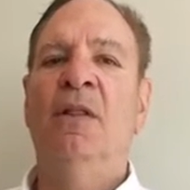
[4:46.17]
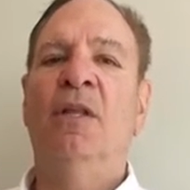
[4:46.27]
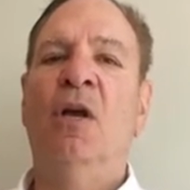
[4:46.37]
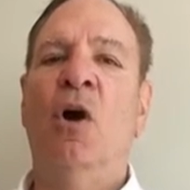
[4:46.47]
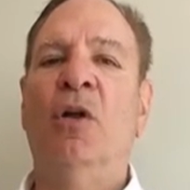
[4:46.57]

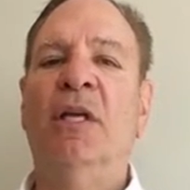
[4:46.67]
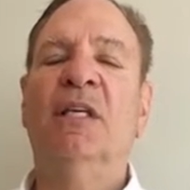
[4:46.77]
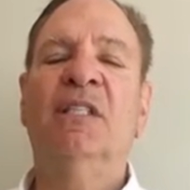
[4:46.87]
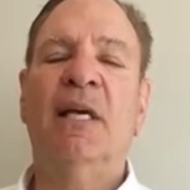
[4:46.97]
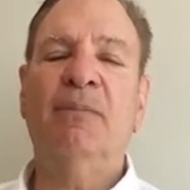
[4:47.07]
The only
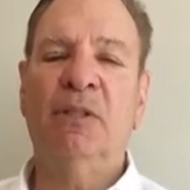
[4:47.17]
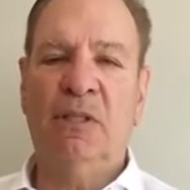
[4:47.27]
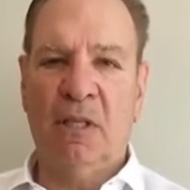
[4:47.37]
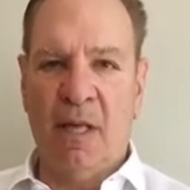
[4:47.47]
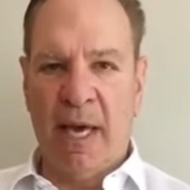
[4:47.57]
exception
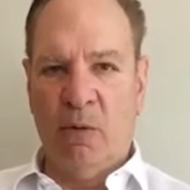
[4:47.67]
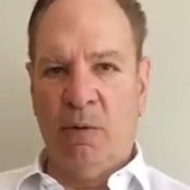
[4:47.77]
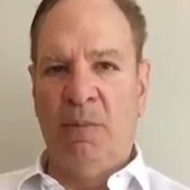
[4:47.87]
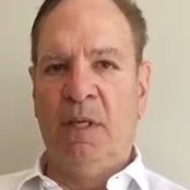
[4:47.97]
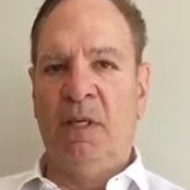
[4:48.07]
to that
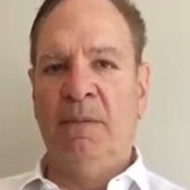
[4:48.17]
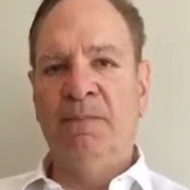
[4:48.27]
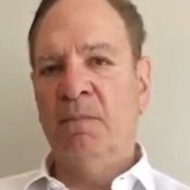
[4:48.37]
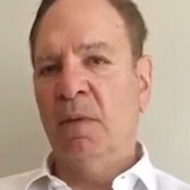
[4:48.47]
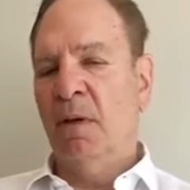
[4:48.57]
would be
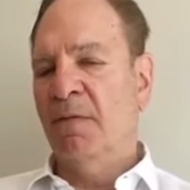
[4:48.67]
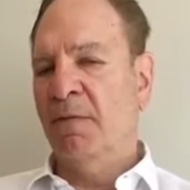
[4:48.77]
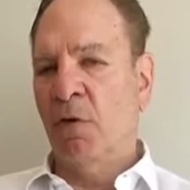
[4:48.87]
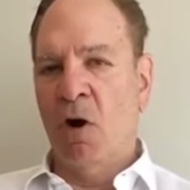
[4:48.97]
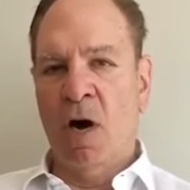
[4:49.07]

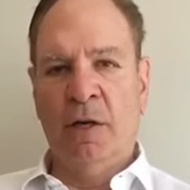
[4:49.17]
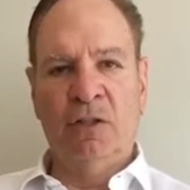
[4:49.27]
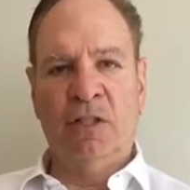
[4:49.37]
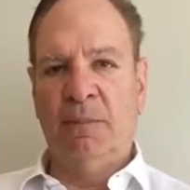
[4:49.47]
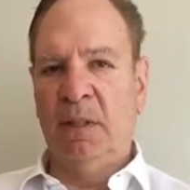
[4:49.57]
fraud or
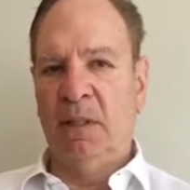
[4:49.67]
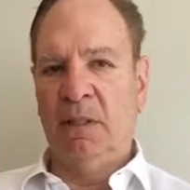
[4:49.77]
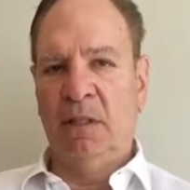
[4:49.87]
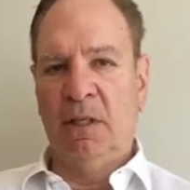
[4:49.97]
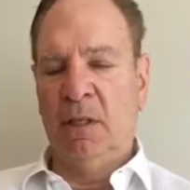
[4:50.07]
something
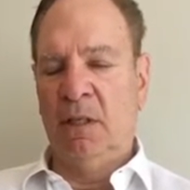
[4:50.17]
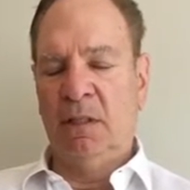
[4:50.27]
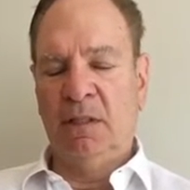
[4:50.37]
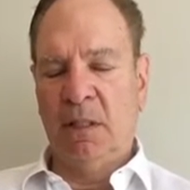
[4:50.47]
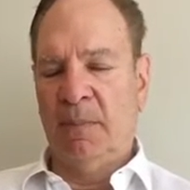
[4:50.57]
that
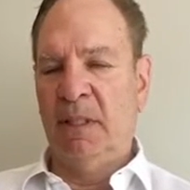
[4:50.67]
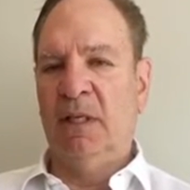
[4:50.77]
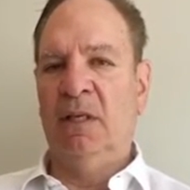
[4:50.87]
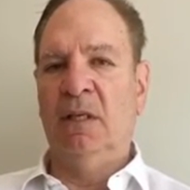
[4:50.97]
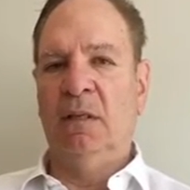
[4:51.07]
somebody
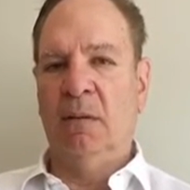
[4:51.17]
did